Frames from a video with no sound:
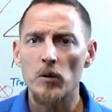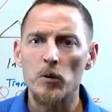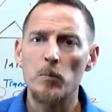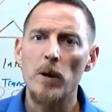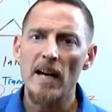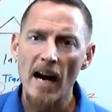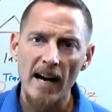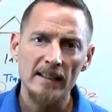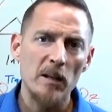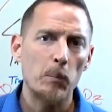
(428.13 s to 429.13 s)
It was being
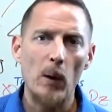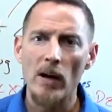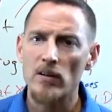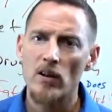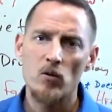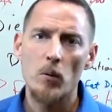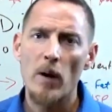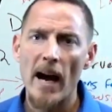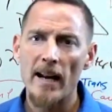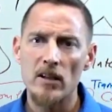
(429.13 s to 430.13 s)
highly processed. We
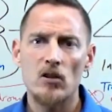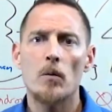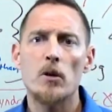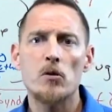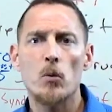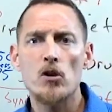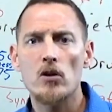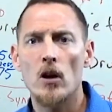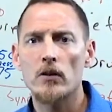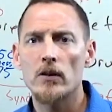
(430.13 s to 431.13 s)
were adding so much more
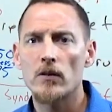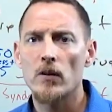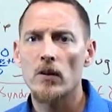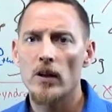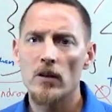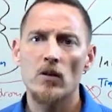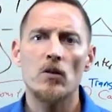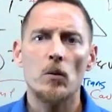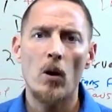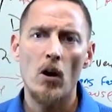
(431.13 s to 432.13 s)
salt to different things,
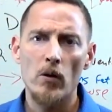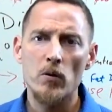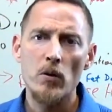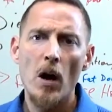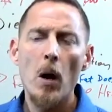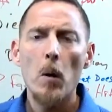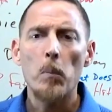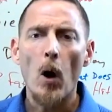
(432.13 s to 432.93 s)
and so all those